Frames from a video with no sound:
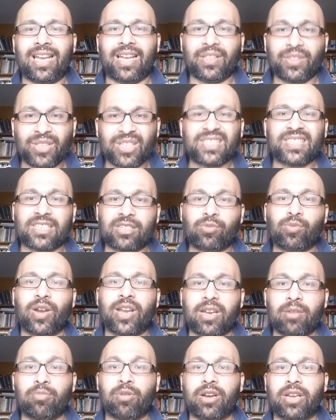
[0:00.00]
And this is
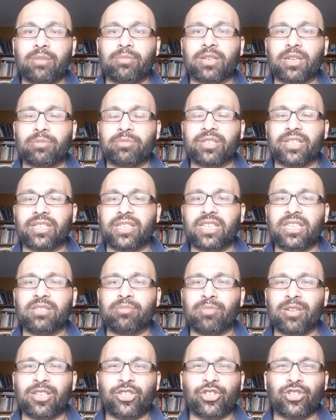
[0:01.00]
where Ibrahim comes in.
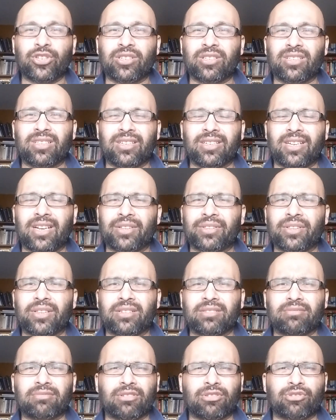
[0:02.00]
He's mentioned, like I
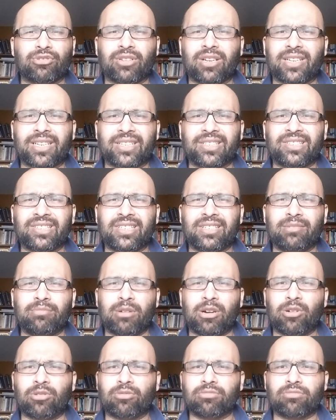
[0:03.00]
can see
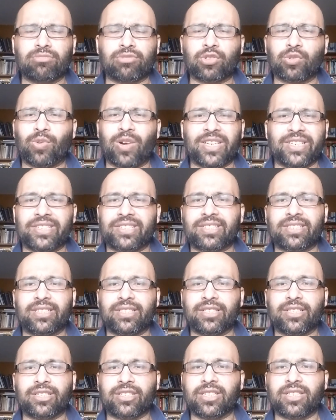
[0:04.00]
about twice
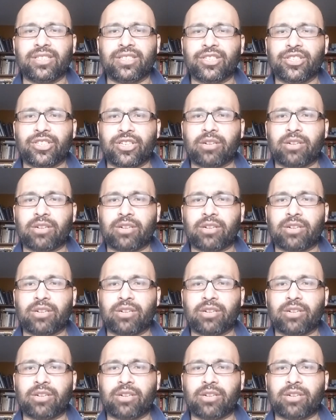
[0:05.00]
in this